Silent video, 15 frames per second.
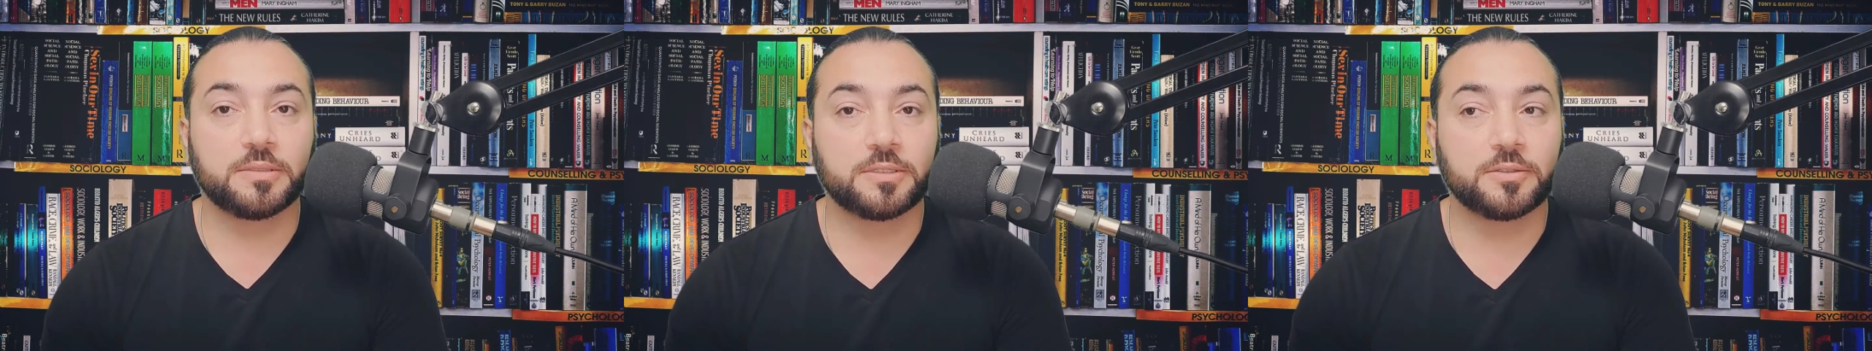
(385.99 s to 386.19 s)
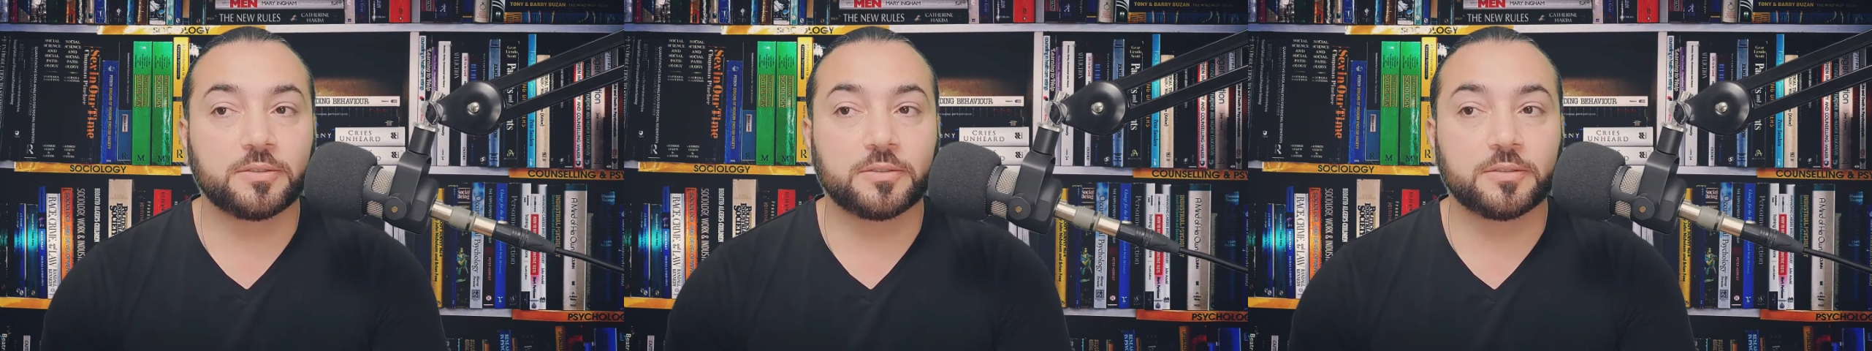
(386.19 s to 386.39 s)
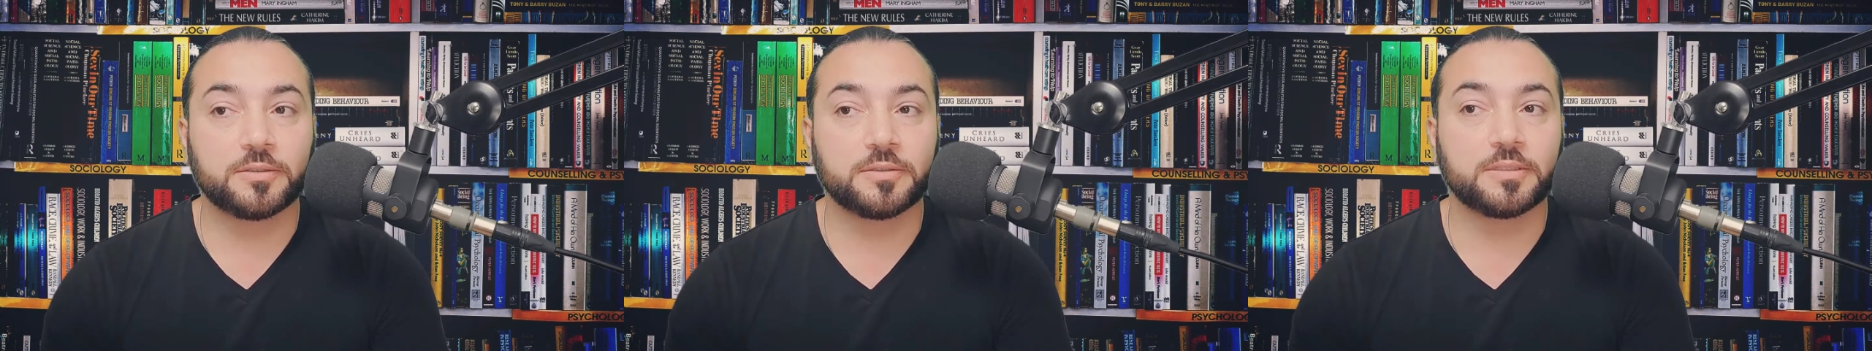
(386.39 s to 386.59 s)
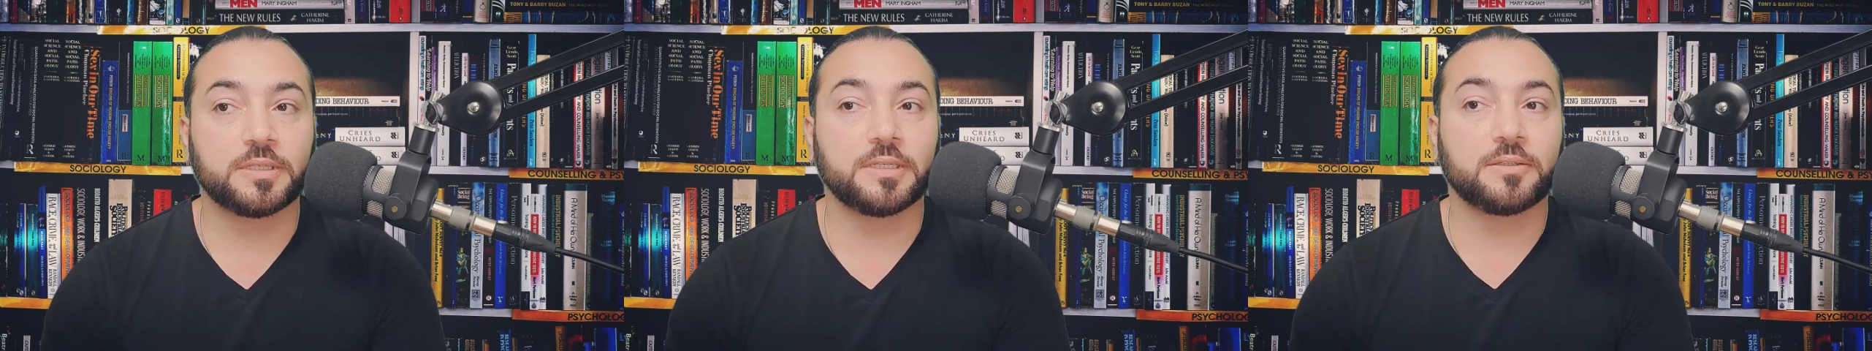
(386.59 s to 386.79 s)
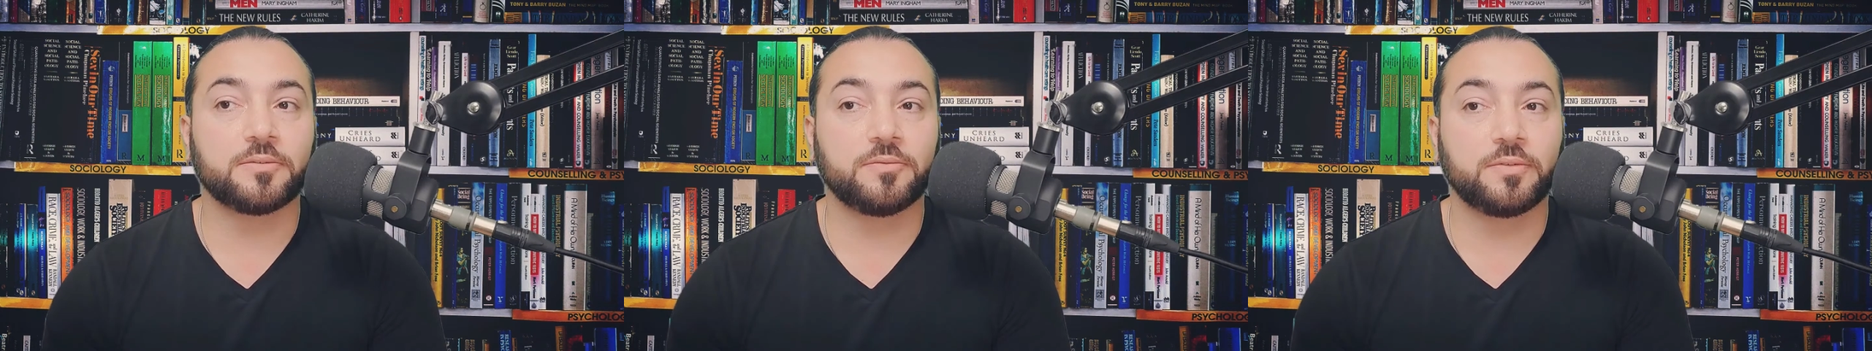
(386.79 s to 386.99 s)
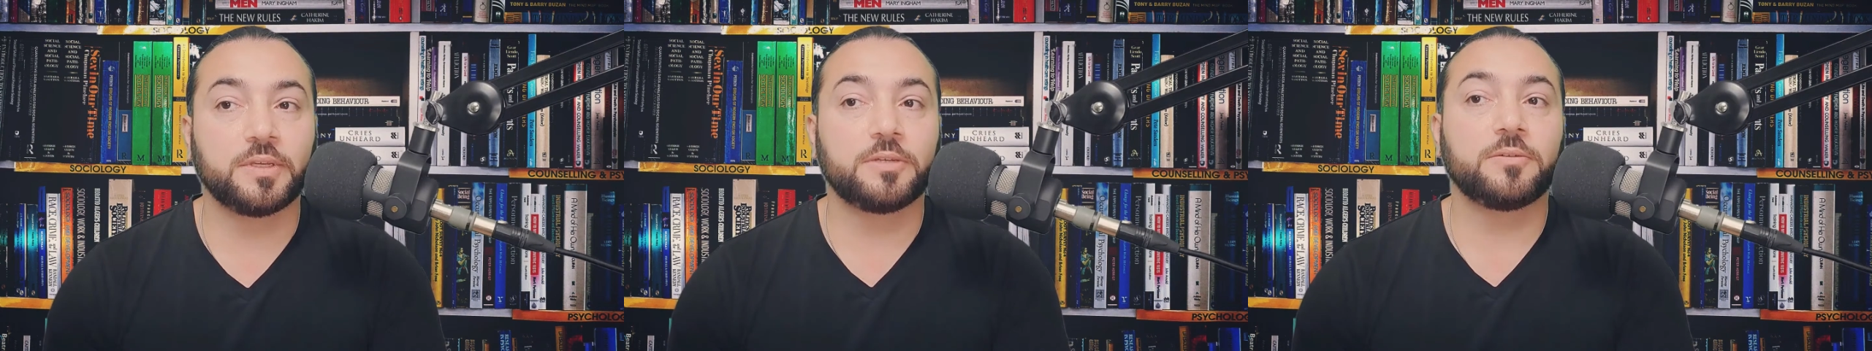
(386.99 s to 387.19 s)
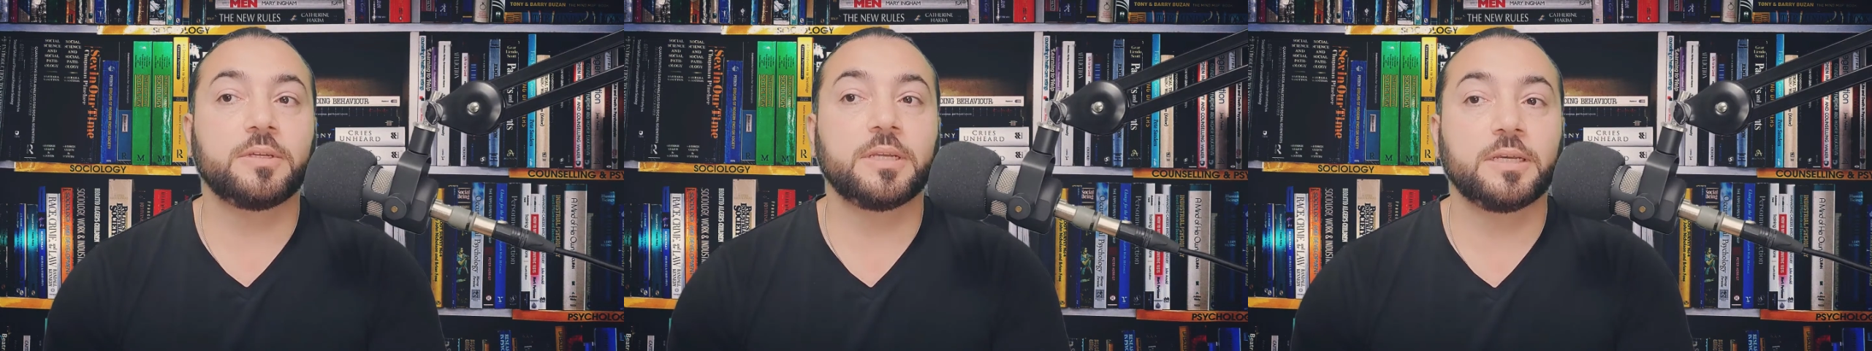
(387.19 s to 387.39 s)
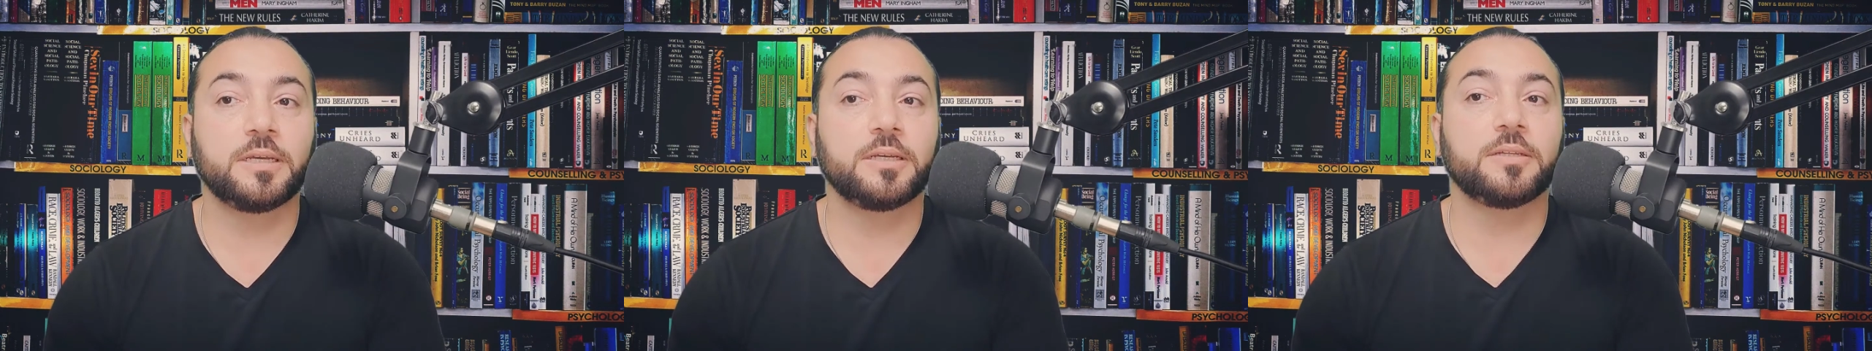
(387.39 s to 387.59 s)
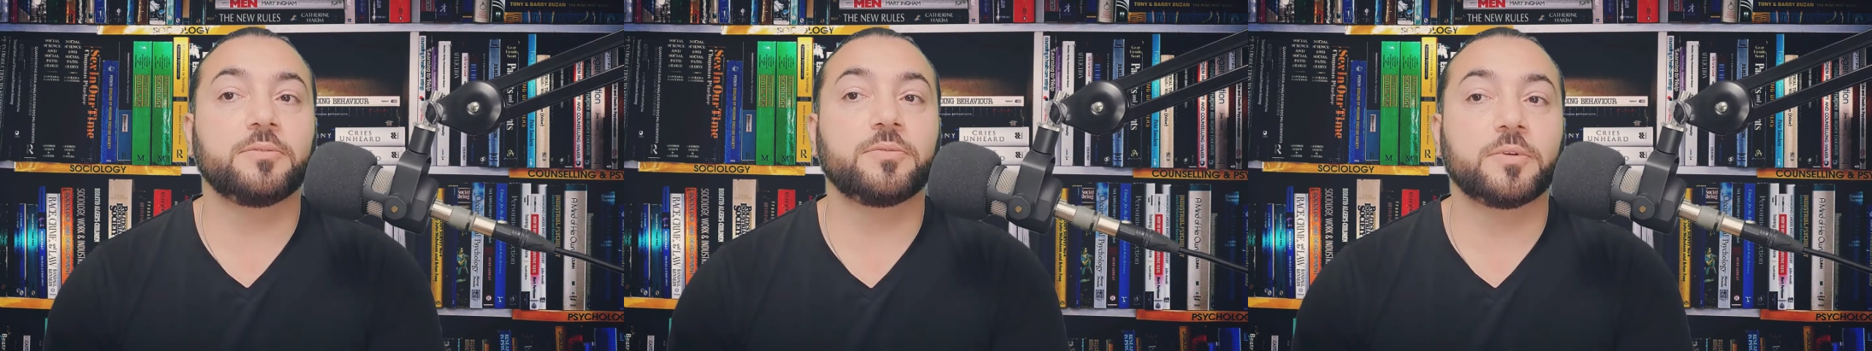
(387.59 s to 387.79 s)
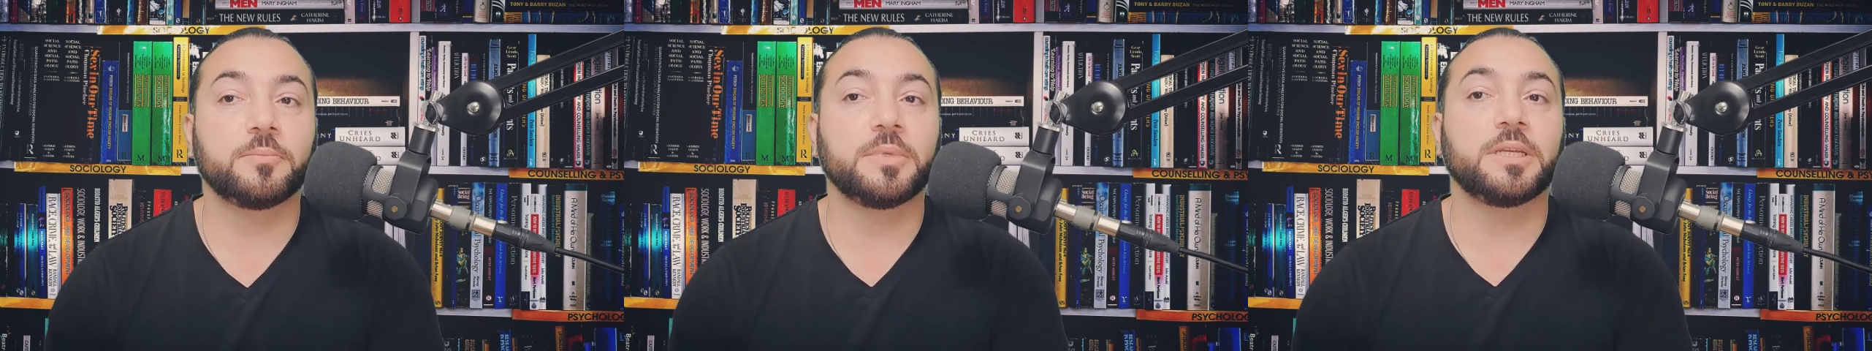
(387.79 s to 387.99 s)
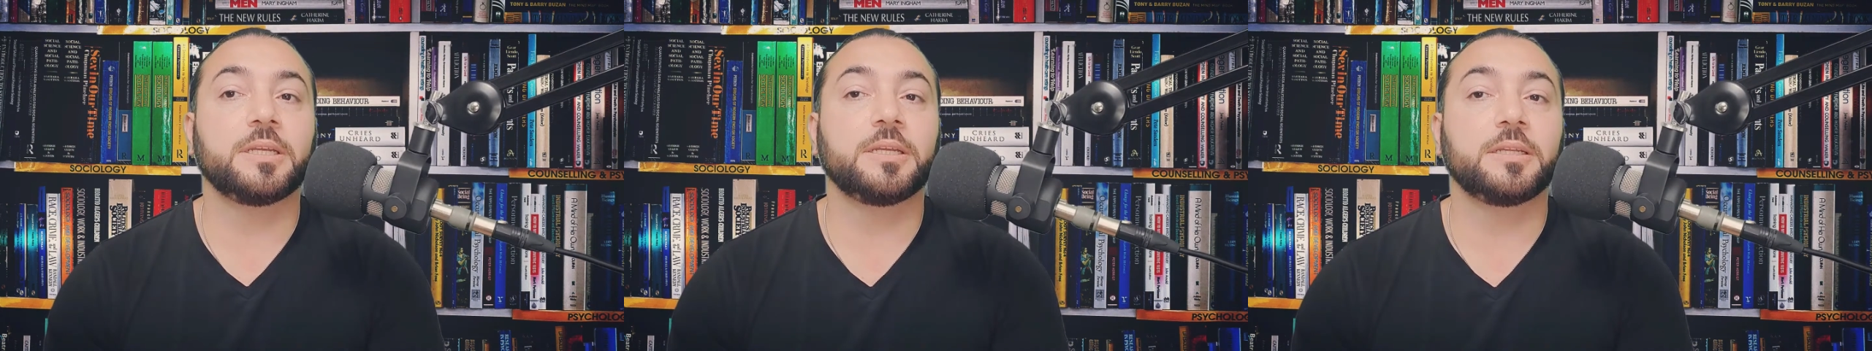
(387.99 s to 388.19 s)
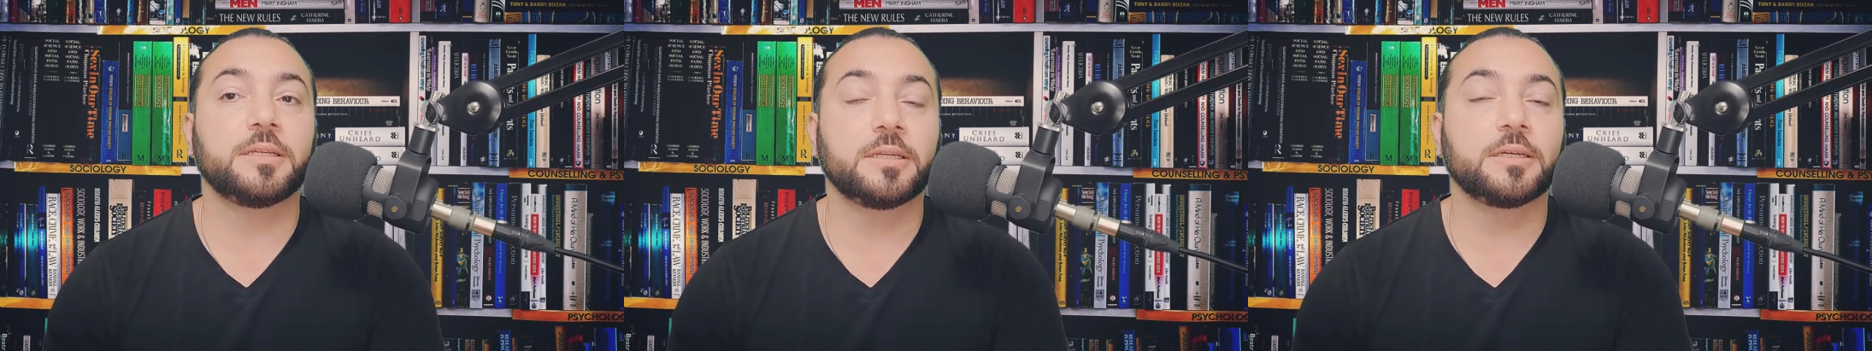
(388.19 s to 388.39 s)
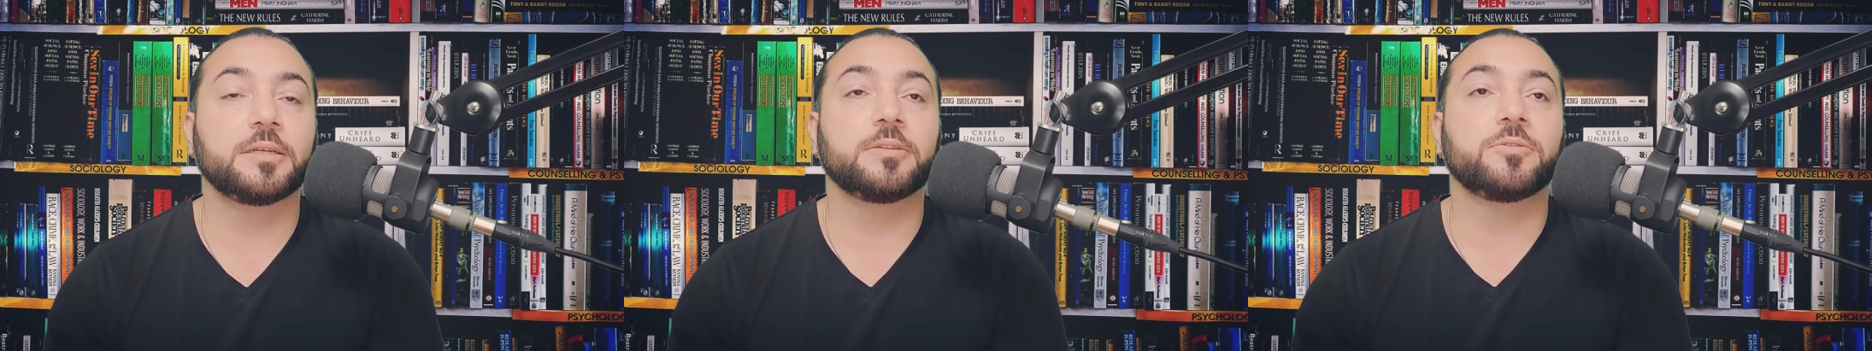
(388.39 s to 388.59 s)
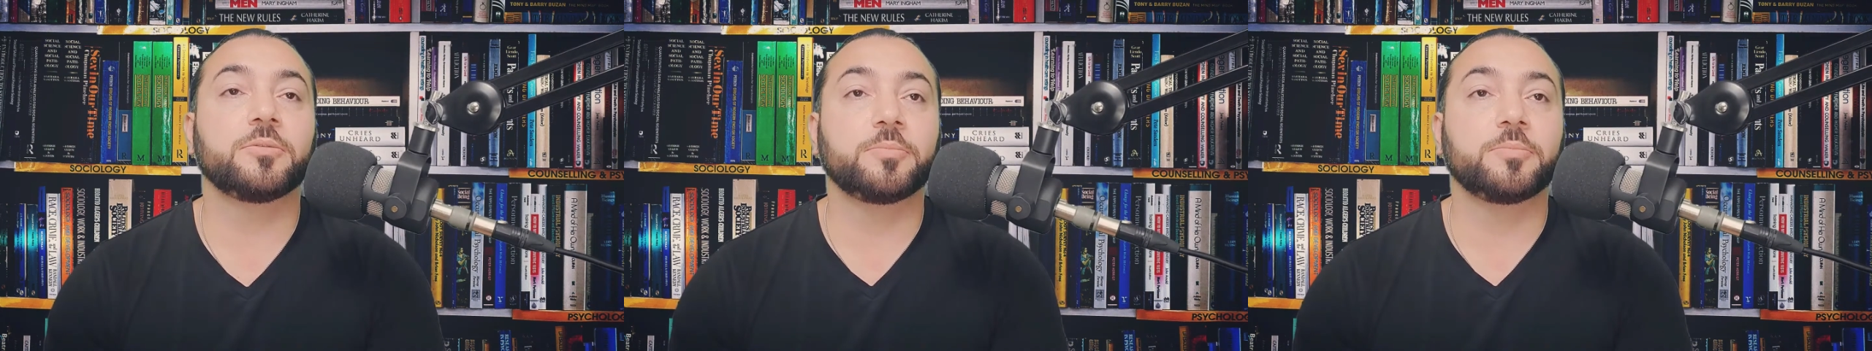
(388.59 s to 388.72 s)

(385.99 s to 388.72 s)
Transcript: because it's very hard for me not